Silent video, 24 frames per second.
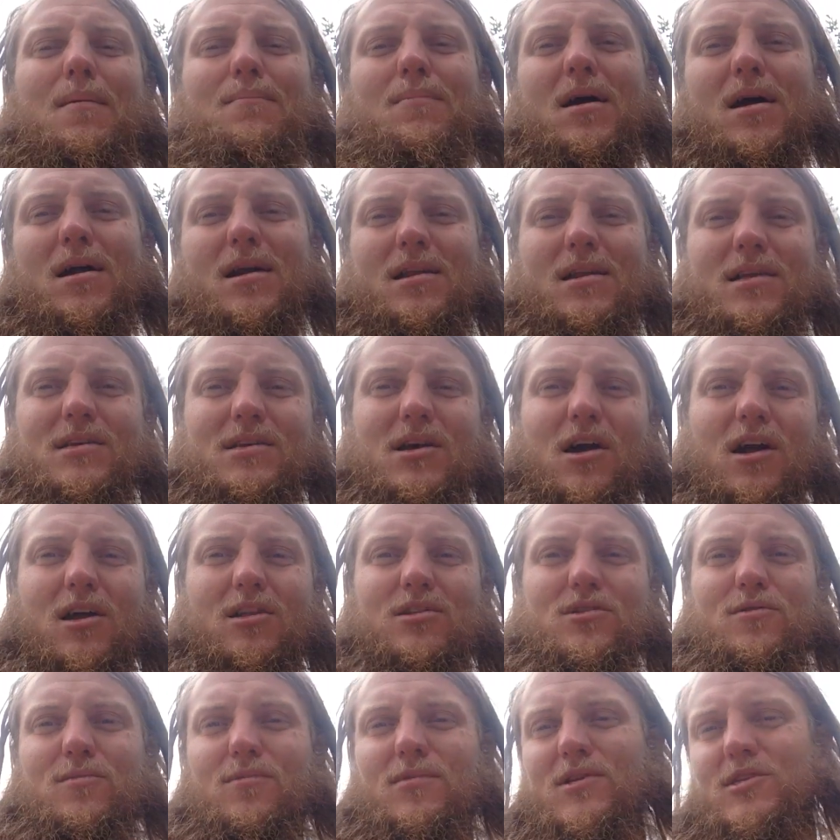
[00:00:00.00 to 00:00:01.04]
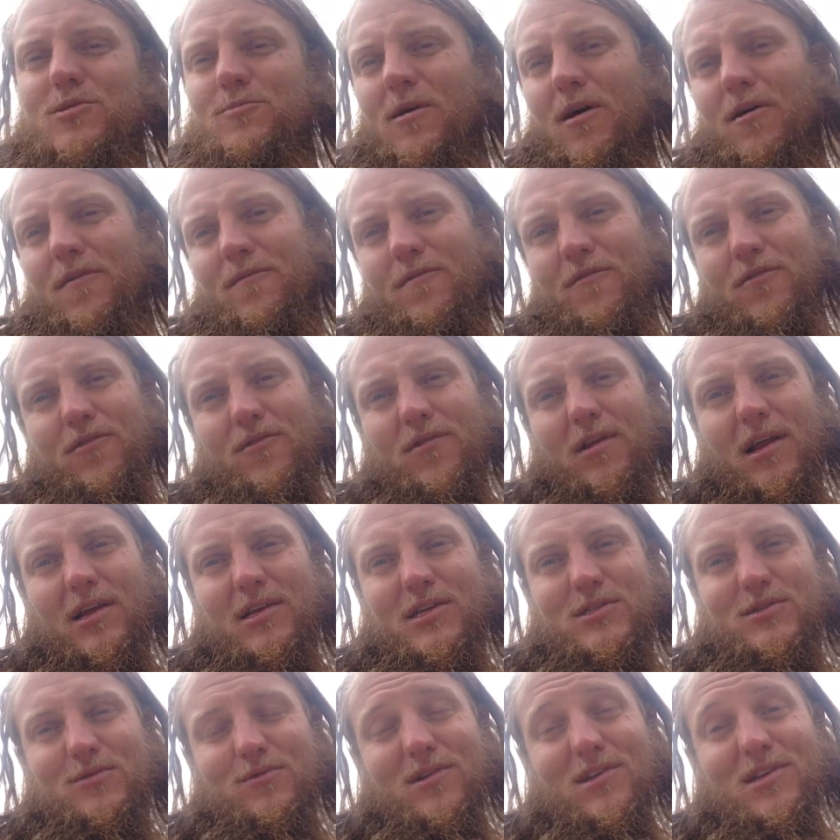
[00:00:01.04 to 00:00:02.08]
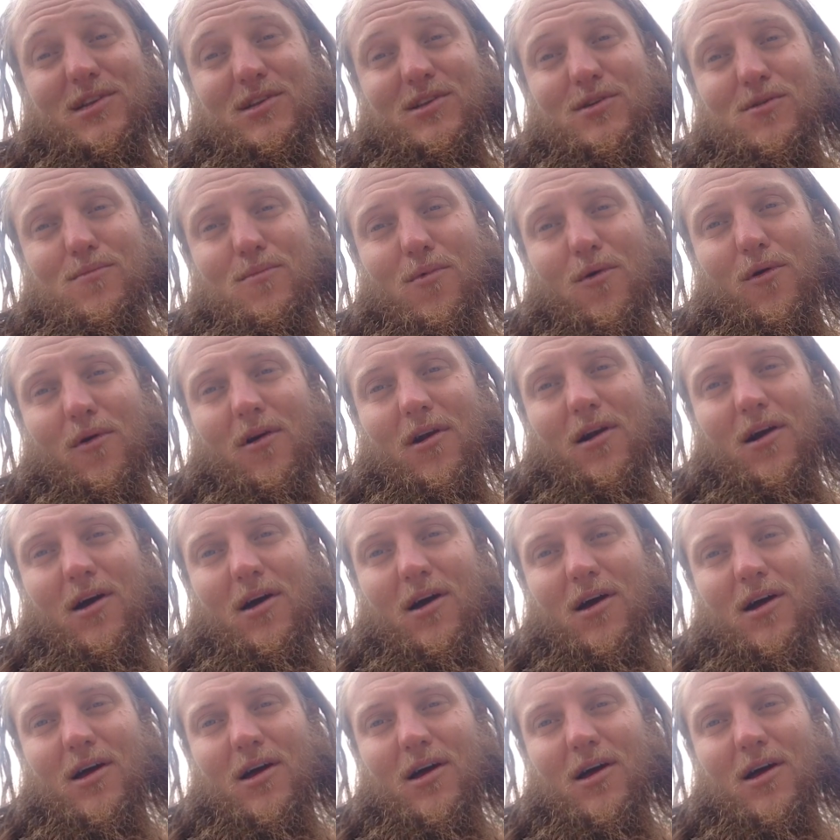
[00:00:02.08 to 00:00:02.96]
I'm not gonna talk too much about food. I just wanted to do more